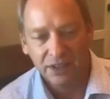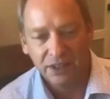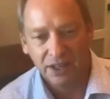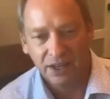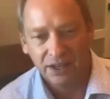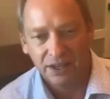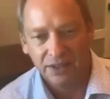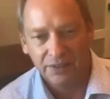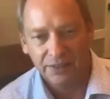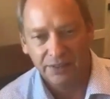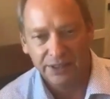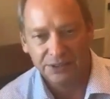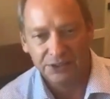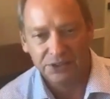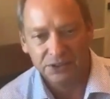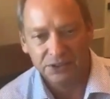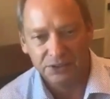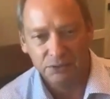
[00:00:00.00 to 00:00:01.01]

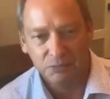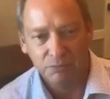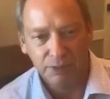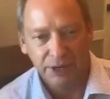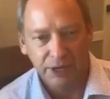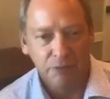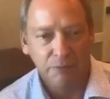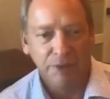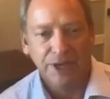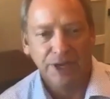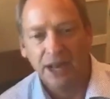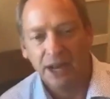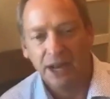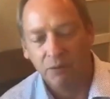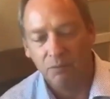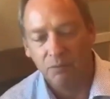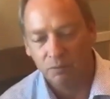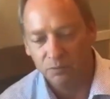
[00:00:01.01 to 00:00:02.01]
that you may or may
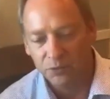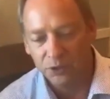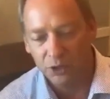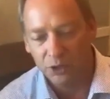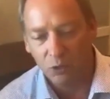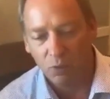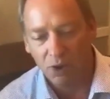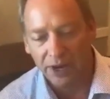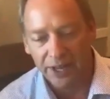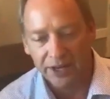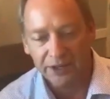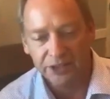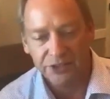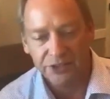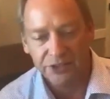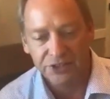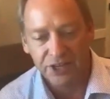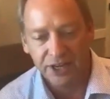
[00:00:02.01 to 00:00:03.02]
not want to
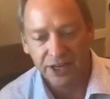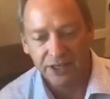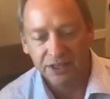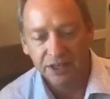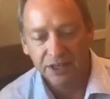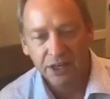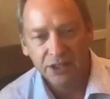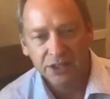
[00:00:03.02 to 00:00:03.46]
entertain.